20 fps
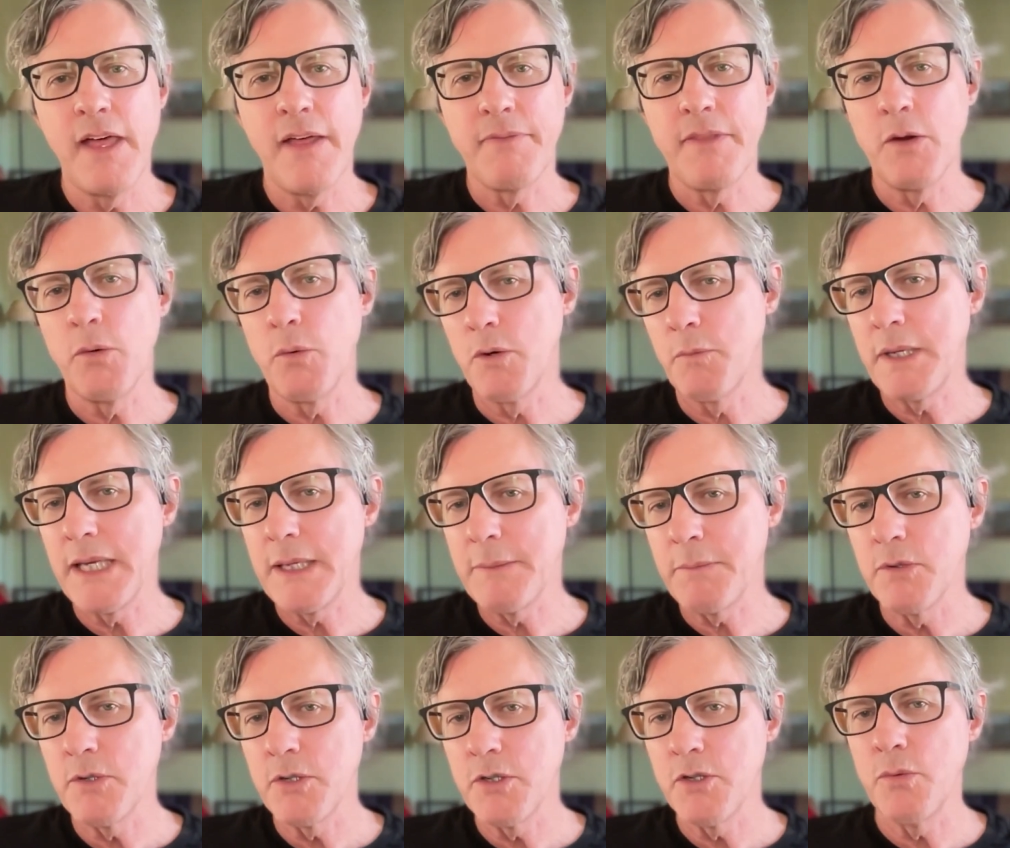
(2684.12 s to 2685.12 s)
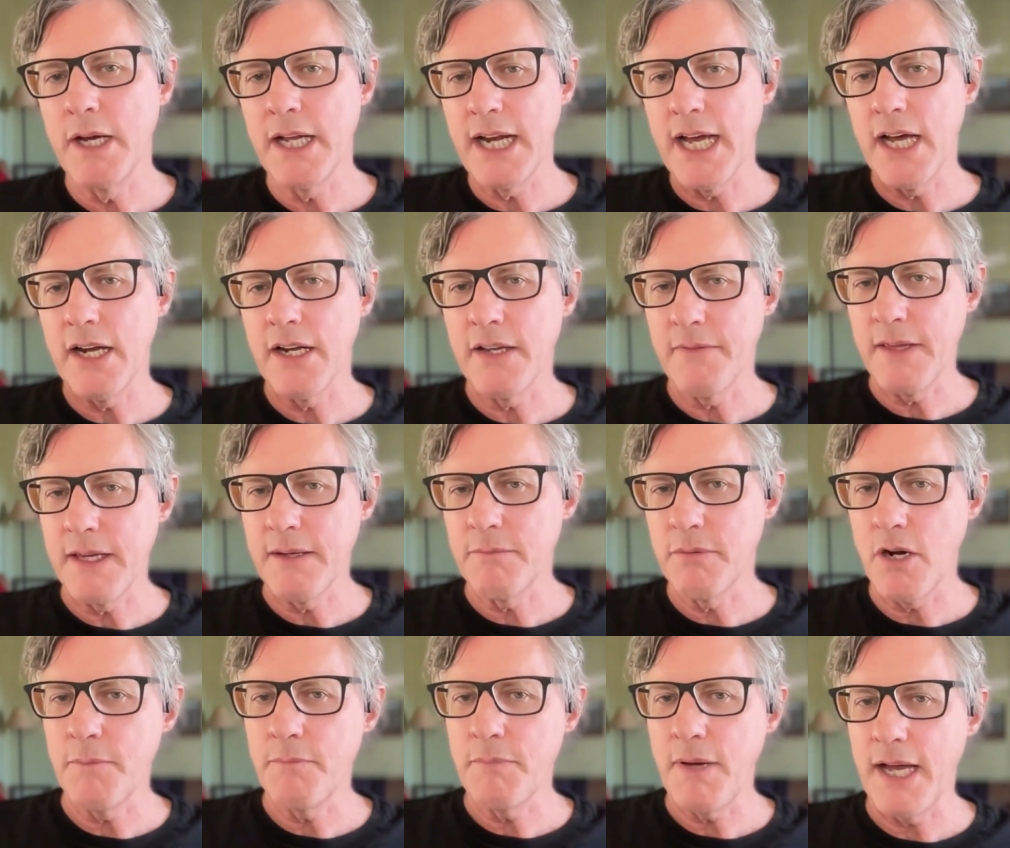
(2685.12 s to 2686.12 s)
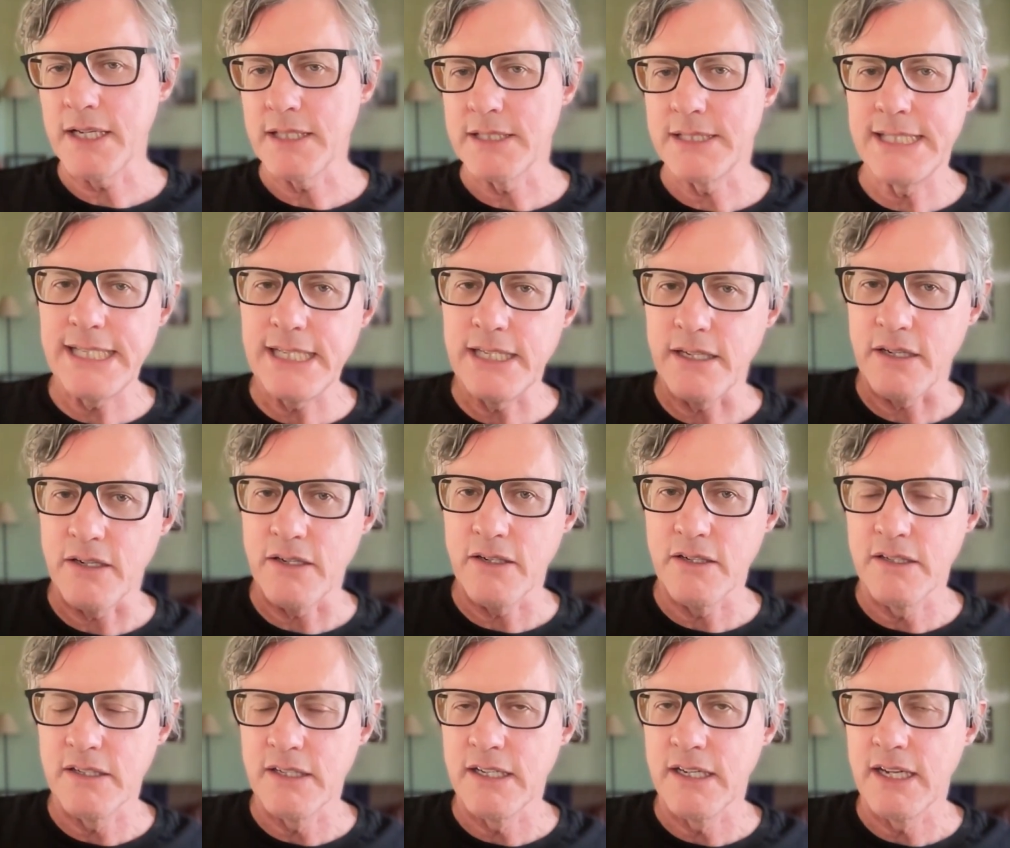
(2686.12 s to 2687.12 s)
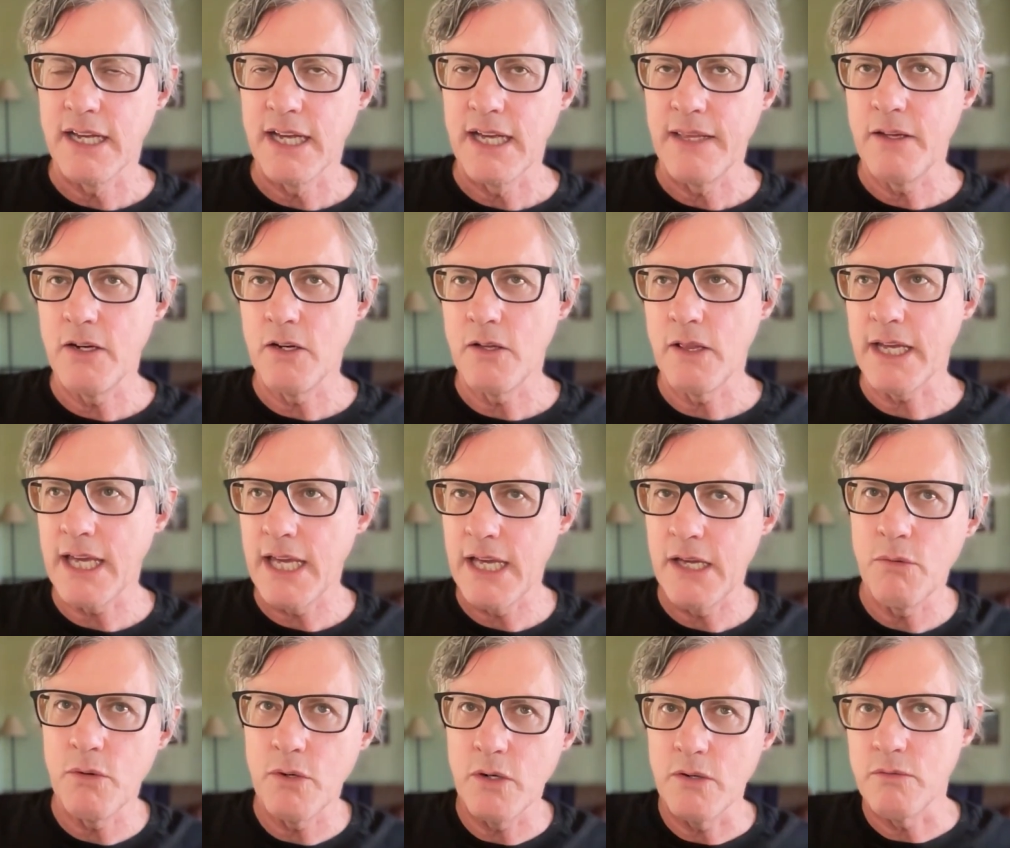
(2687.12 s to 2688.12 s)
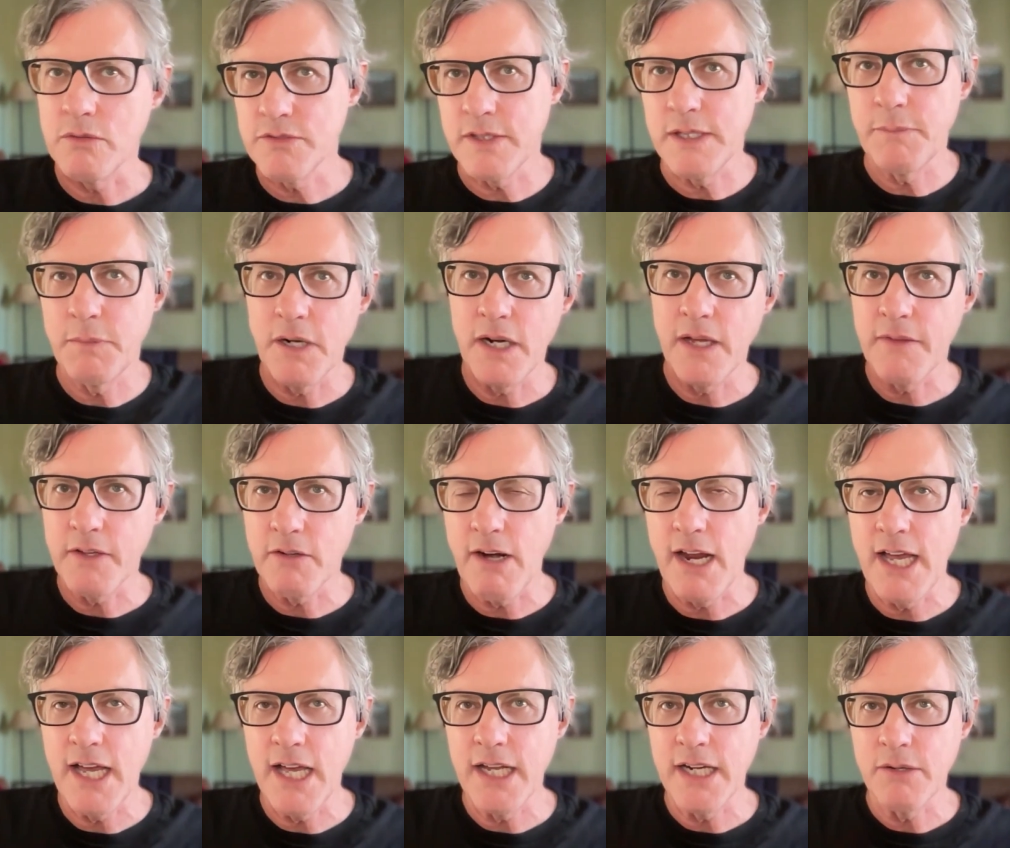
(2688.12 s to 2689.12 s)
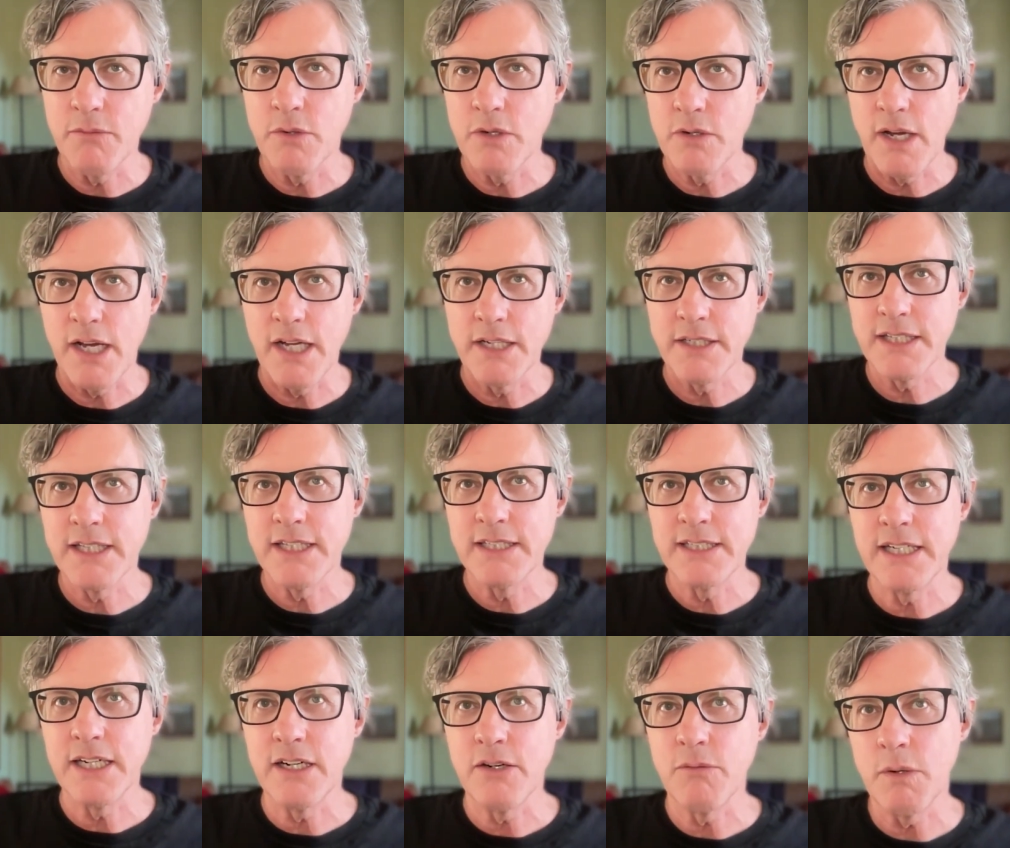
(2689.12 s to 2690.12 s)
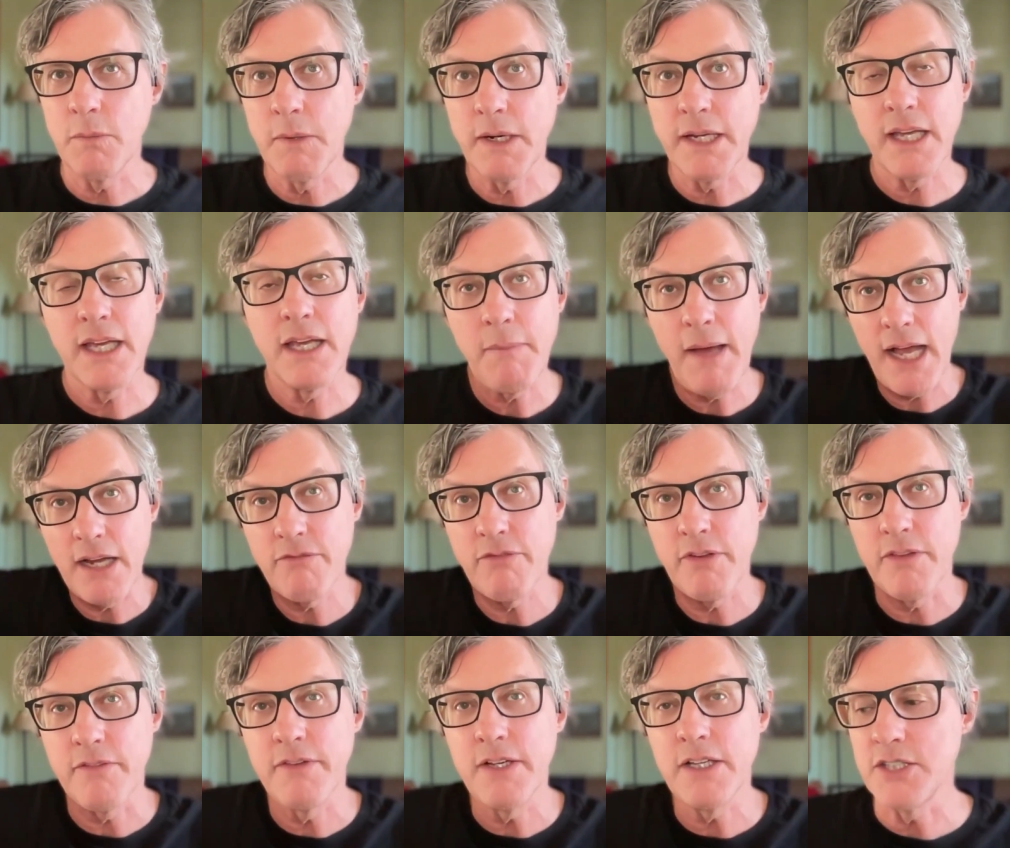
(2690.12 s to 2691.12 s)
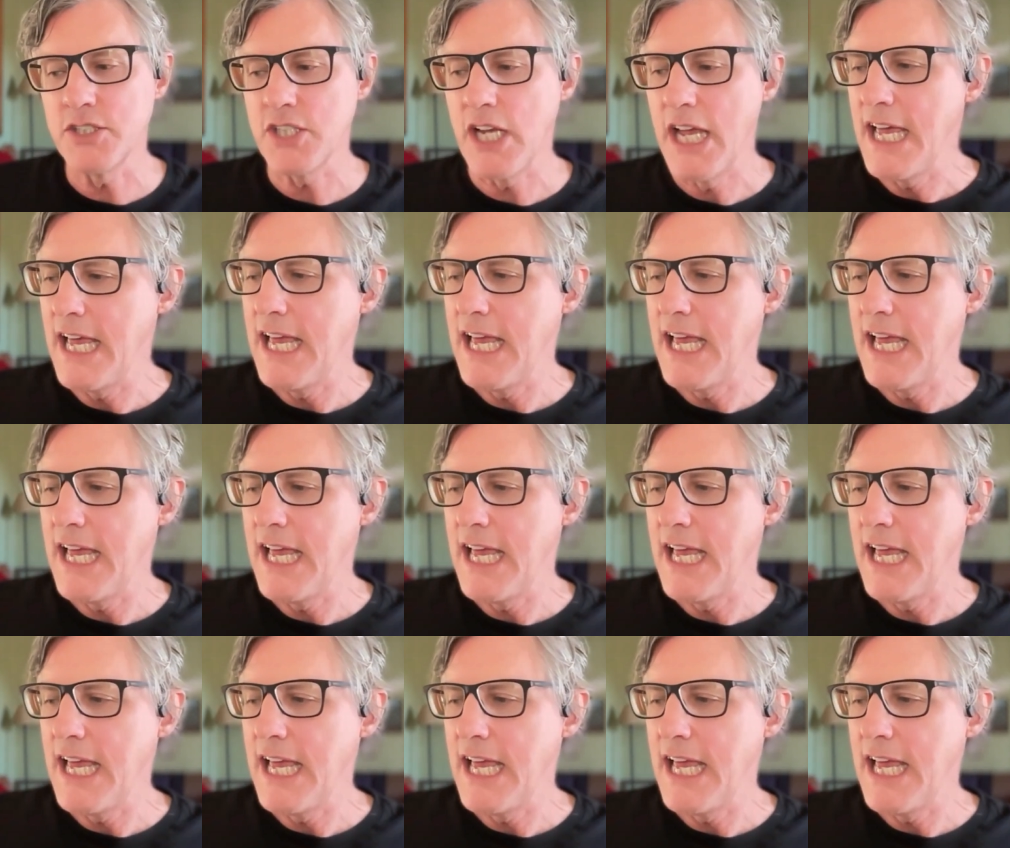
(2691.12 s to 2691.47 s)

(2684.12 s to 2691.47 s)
there were people who went out and they brought back deer and they're like, hey, we're sleeping on the ground and we're hunting the deer and we're bringing it back for the village.